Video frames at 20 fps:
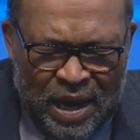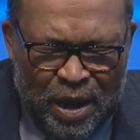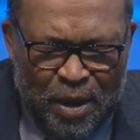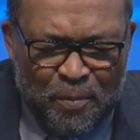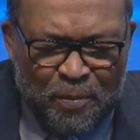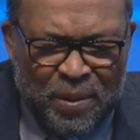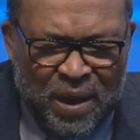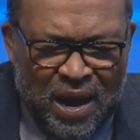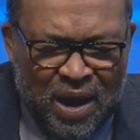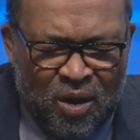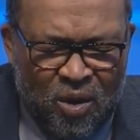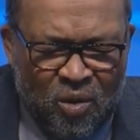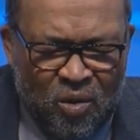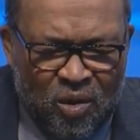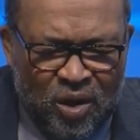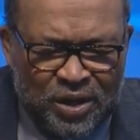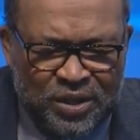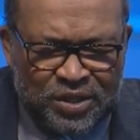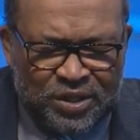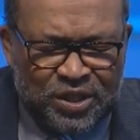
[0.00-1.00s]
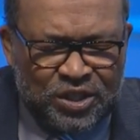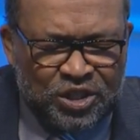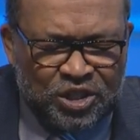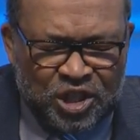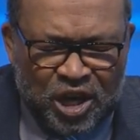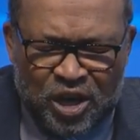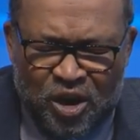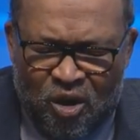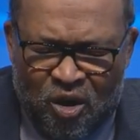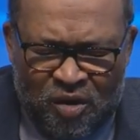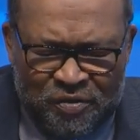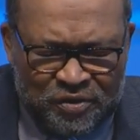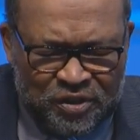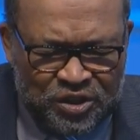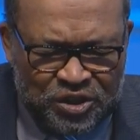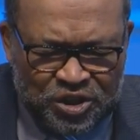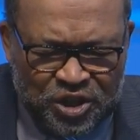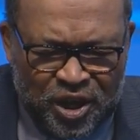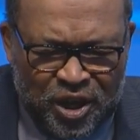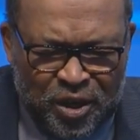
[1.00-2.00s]
Empower us to shake off the
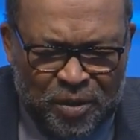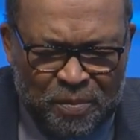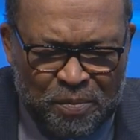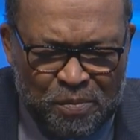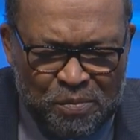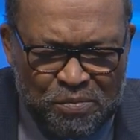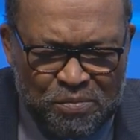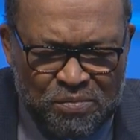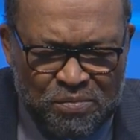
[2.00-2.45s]
shame,